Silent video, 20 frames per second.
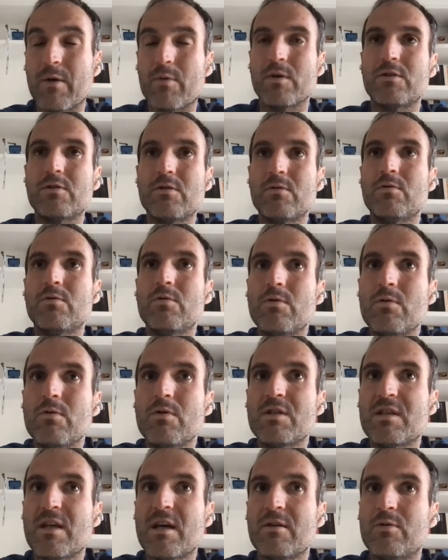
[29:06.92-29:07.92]
question to you
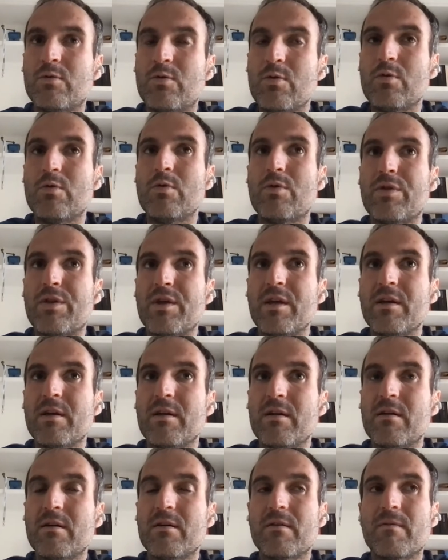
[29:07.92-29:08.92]
is that, do you
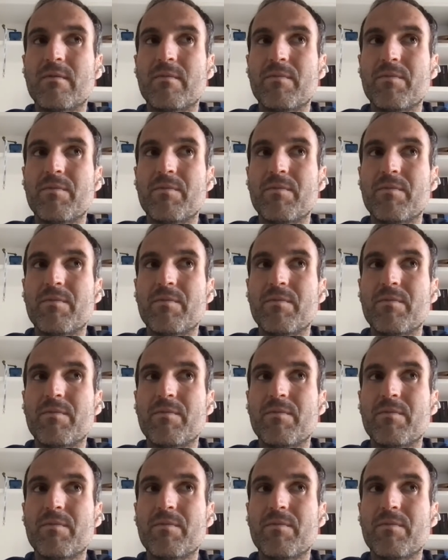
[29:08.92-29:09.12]
think,